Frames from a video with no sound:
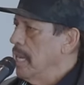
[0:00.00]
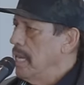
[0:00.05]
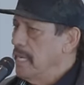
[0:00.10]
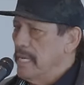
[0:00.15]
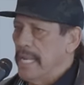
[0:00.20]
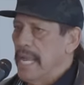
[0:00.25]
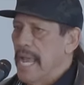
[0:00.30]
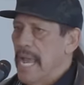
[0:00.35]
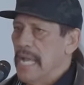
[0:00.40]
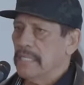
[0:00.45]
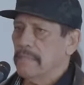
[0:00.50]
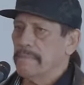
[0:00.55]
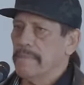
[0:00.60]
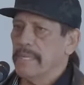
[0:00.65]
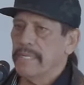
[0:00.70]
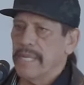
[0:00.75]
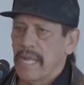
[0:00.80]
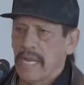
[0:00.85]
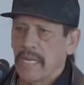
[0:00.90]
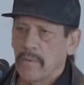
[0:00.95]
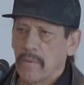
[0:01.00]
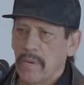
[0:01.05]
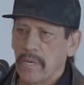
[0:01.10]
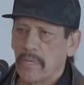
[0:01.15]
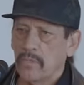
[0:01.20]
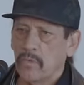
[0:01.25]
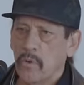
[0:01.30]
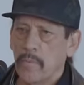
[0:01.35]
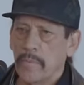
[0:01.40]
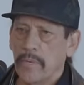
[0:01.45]
And he asked me, Danny, why
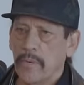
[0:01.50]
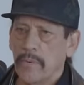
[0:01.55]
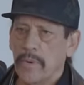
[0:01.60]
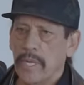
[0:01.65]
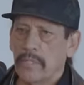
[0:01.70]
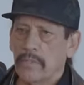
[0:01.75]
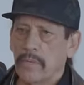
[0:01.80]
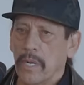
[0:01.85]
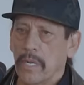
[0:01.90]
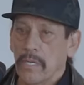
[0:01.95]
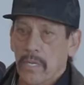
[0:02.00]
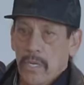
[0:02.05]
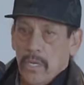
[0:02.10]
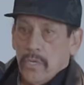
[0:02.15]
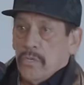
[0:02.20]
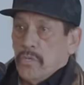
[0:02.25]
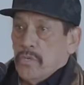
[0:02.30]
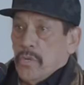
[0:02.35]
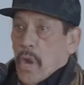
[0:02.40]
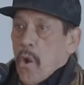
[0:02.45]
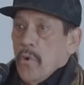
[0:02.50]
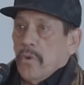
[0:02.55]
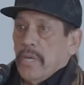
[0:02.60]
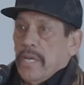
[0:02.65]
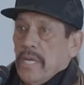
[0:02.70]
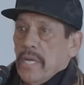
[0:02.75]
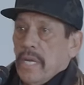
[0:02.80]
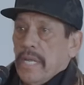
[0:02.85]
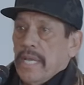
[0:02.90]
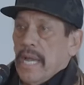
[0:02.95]
don't you open a restaurant?
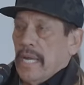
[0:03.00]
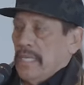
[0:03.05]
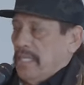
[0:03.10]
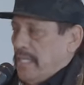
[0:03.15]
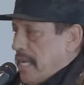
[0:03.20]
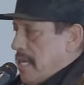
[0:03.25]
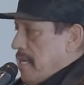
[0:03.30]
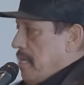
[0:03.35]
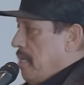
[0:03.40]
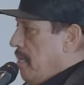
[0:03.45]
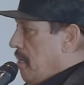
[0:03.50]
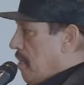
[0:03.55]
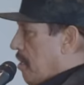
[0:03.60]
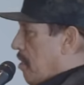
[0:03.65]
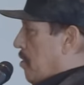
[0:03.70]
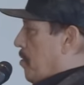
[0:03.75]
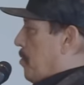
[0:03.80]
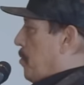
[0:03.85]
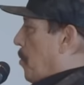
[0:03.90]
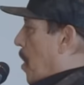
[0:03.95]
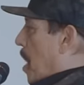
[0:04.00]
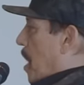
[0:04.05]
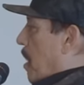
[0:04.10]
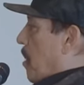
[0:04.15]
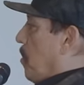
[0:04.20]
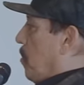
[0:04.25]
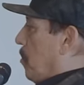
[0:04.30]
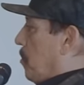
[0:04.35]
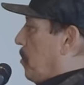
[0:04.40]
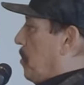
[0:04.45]
Jokingly, I said,
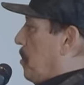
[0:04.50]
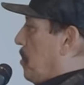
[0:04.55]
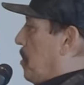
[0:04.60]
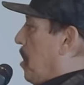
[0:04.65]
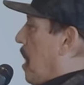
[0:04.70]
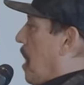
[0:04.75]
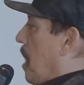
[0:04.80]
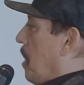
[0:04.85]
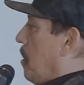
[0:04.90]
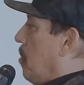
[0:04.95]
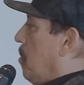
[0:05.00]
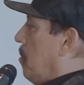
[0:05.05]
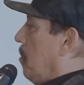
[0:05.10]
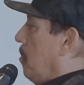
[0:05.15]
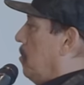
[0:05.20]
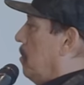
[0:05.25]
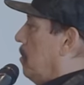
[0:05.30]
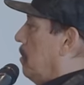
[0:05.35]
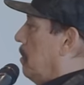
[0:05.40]
Trejo's Tacos.